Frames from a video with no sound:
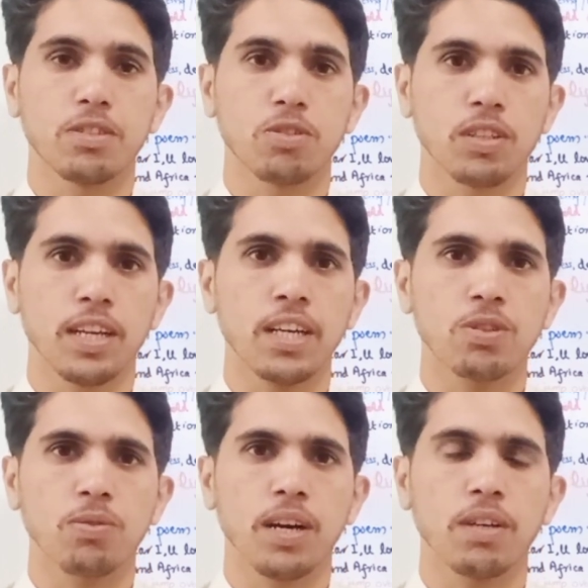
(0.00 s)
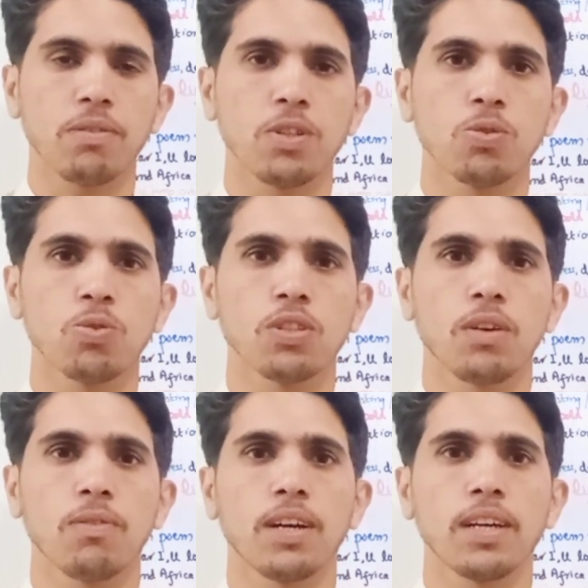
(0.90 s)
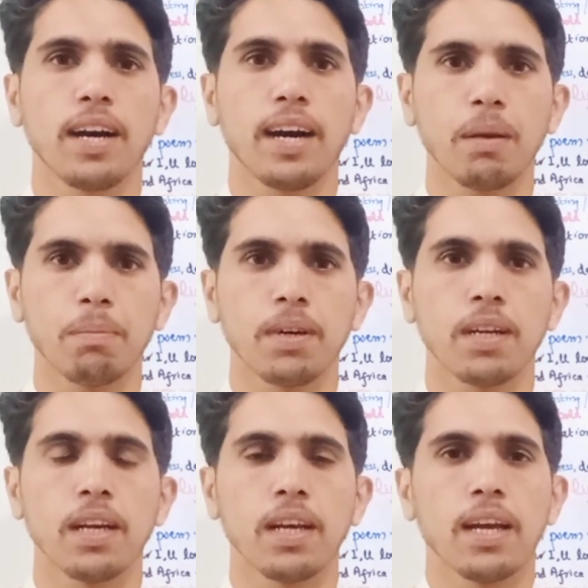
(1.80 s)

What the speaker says: So that's why we use the word hyper.